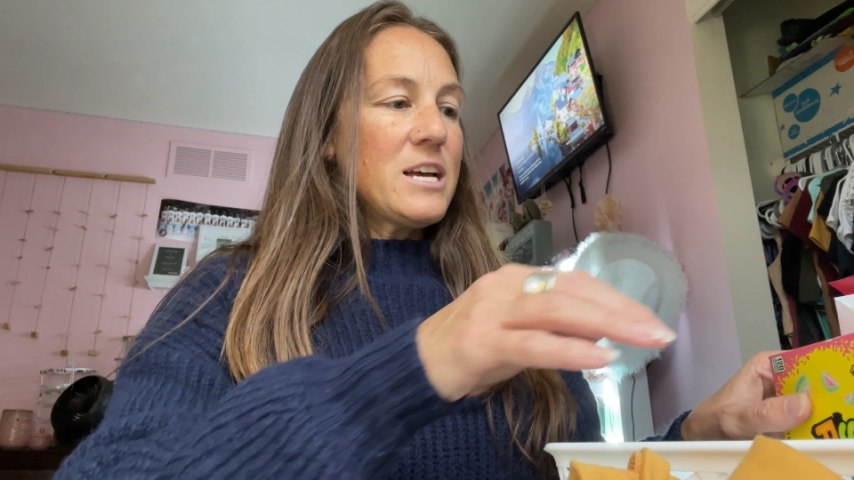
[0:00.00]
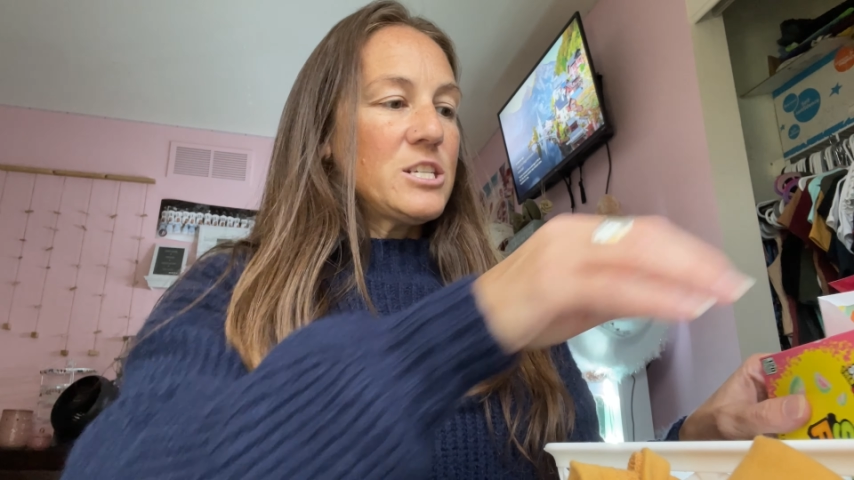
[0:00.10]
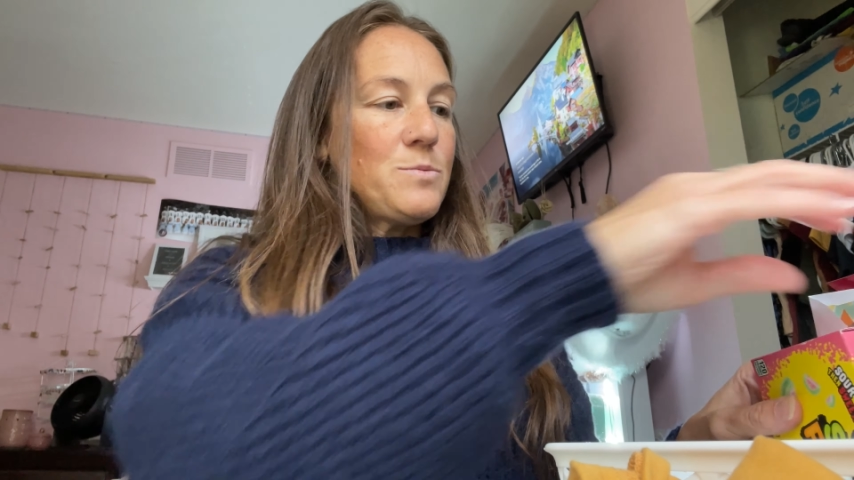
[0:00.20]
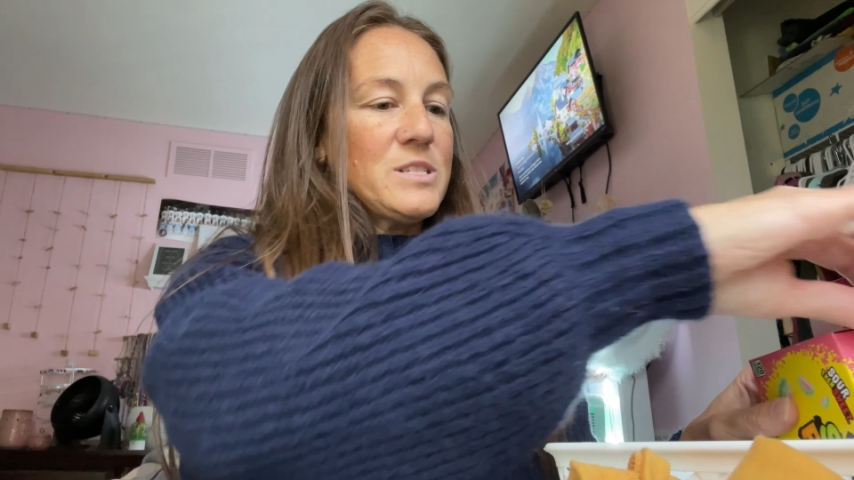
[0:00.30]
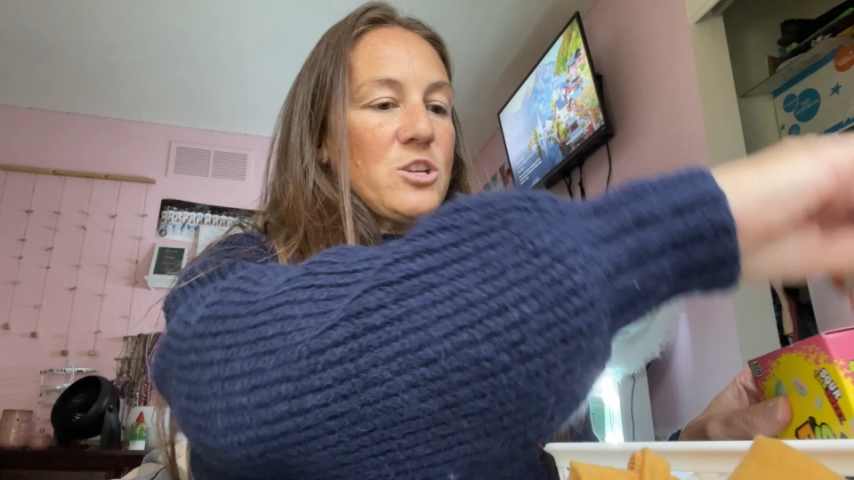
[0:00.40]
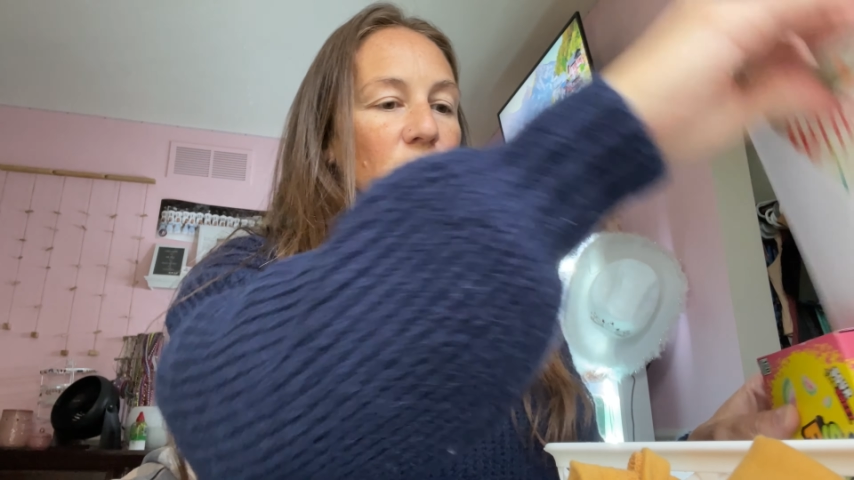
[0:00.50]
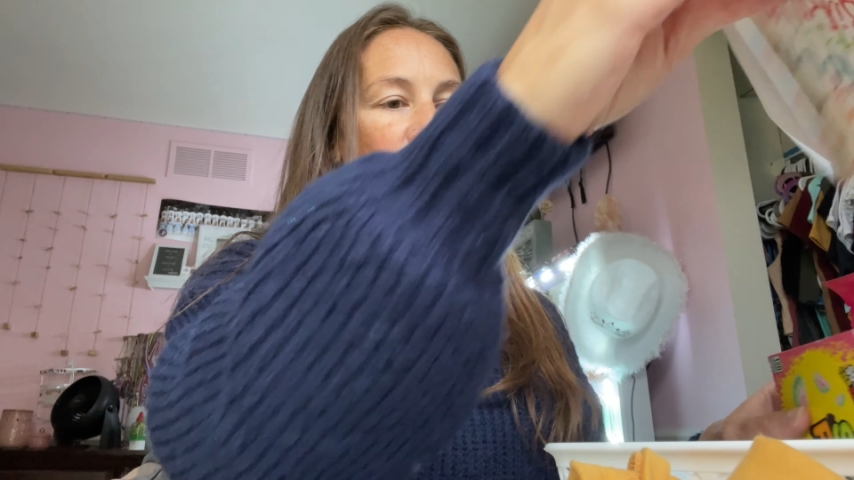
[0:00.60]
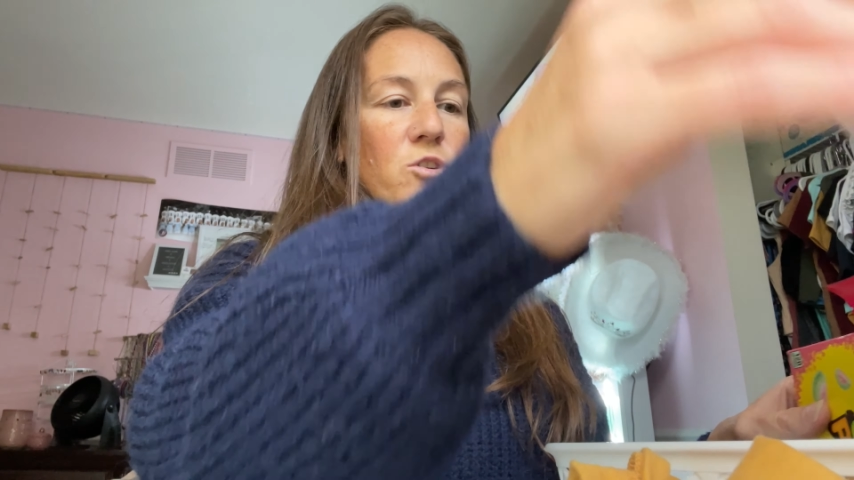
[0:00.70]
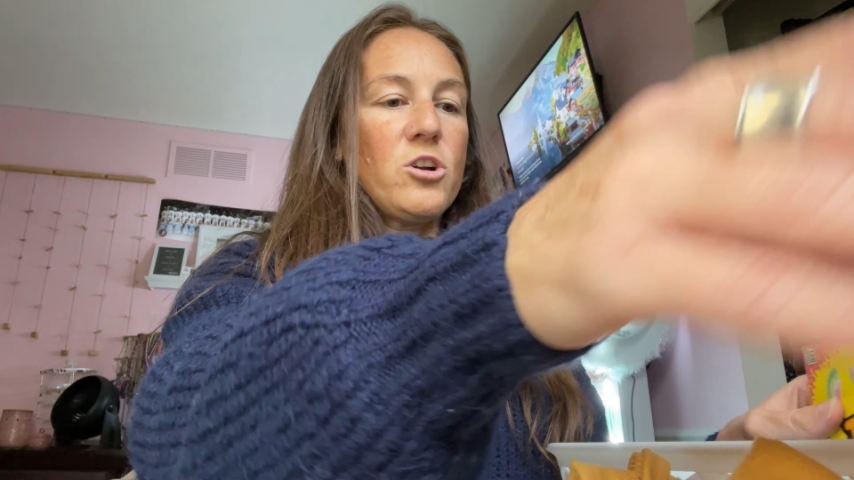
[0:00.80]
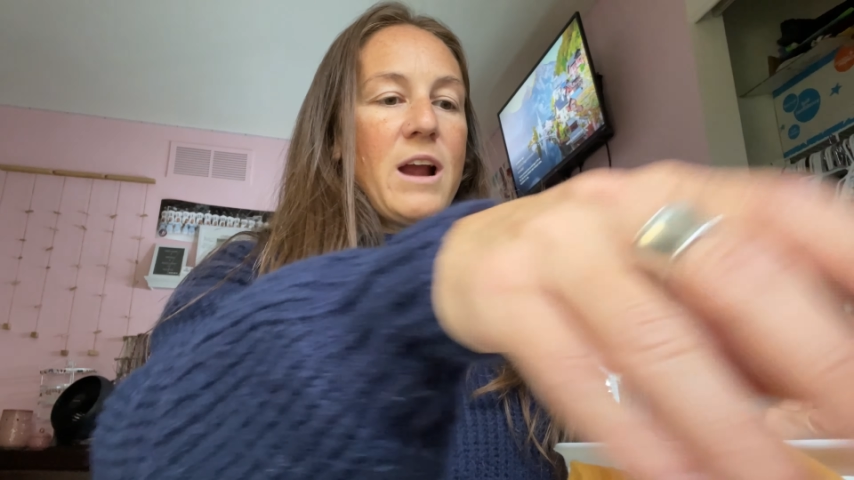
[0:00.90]
She wants to
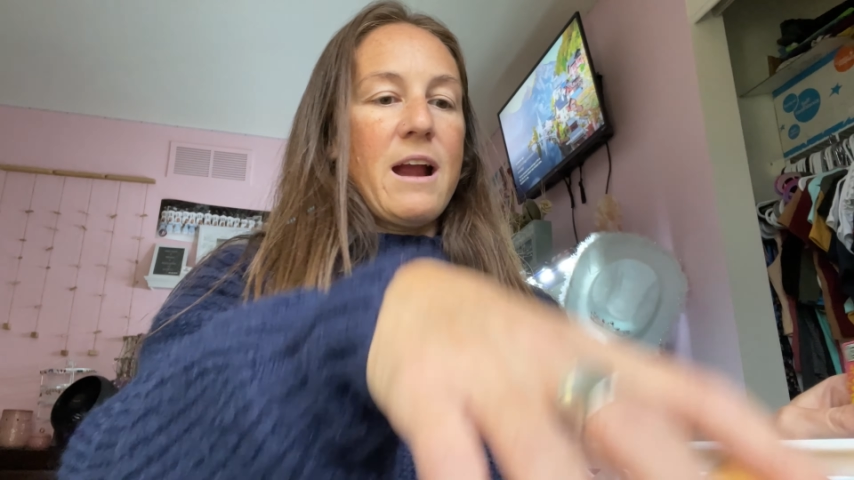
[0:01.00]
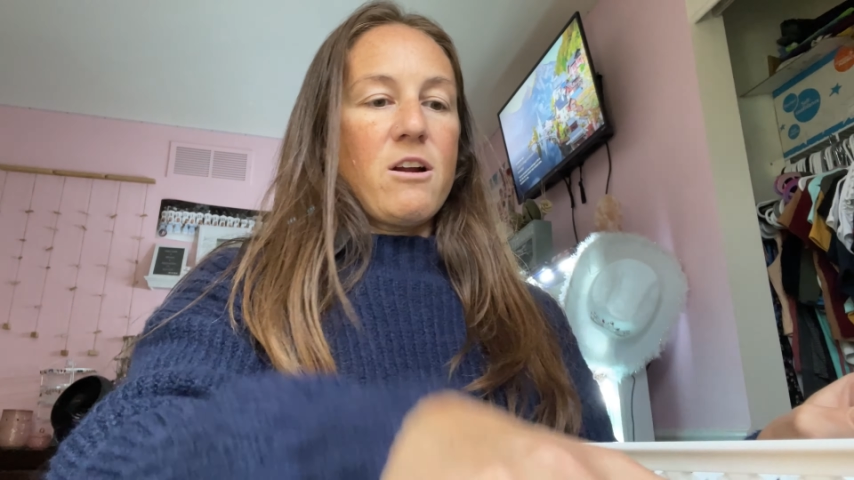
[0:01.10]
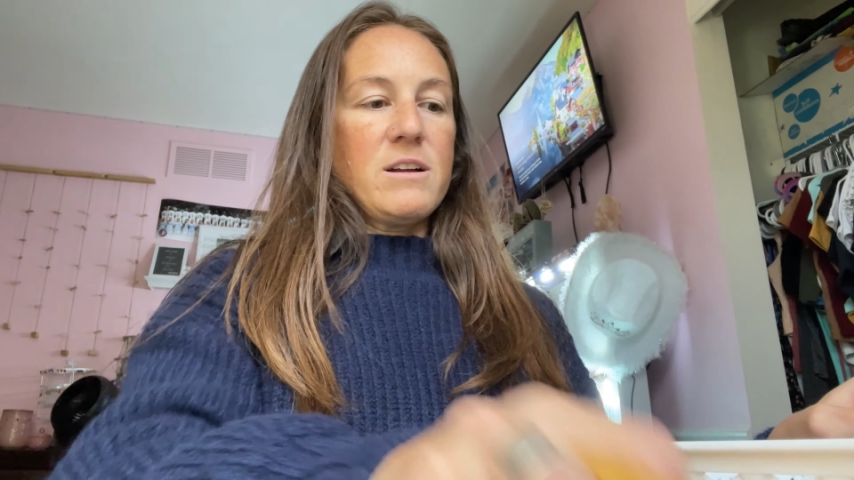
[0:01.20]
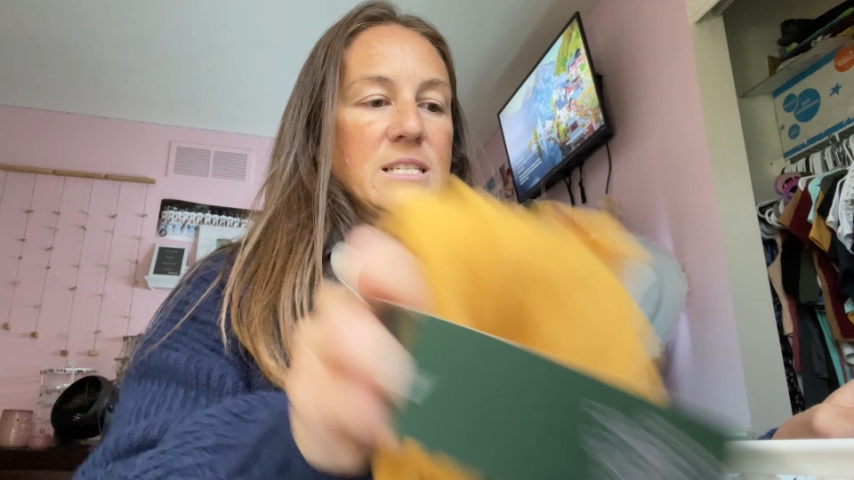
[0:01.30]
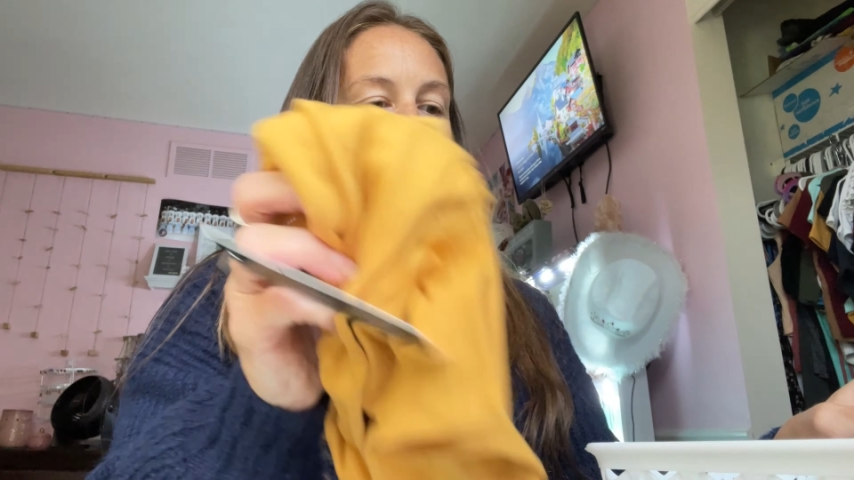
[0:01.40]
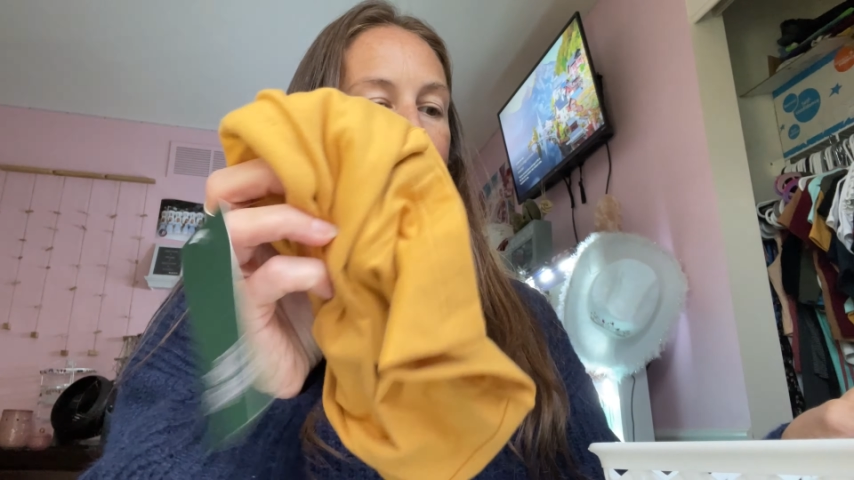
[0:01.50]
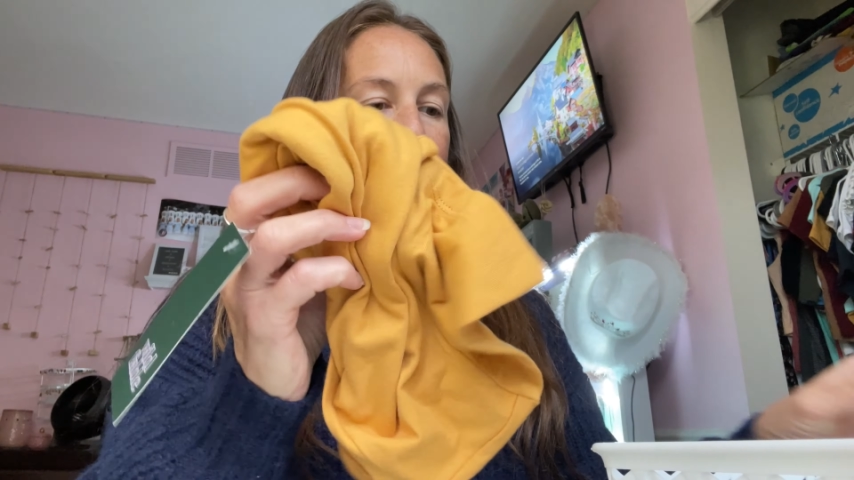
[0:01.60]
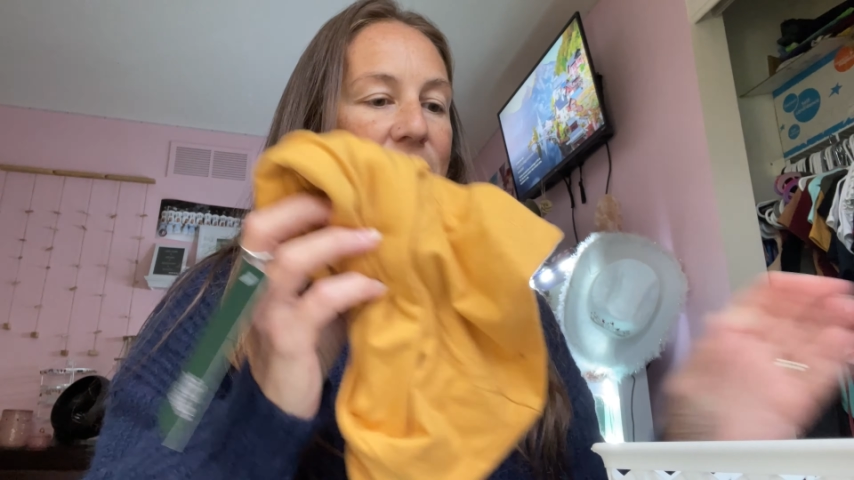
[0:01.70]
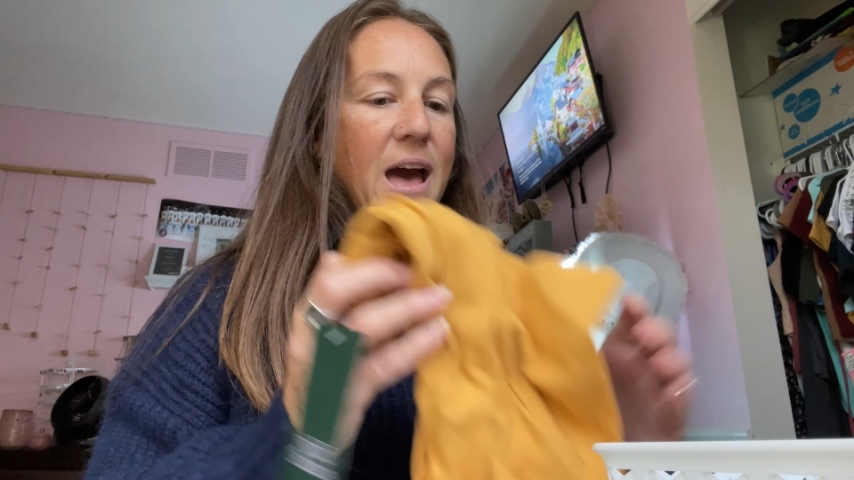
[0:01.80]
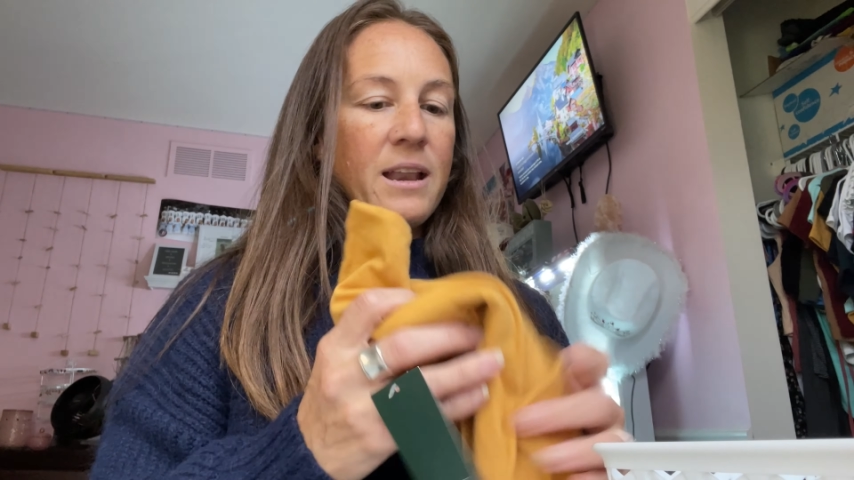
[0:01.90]
curl her hair and stuff
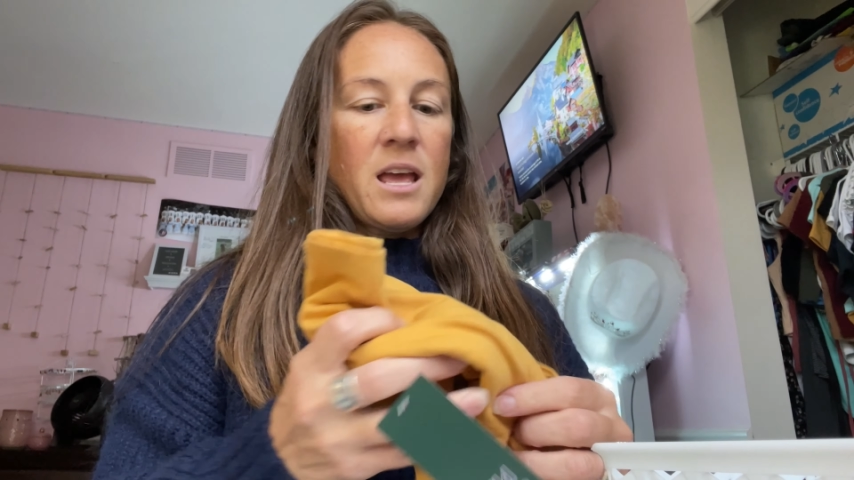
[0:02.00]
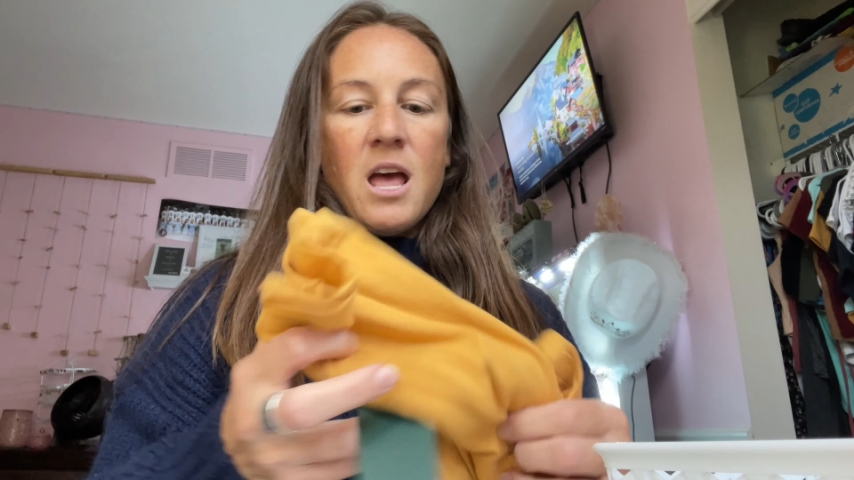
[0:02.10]
like that.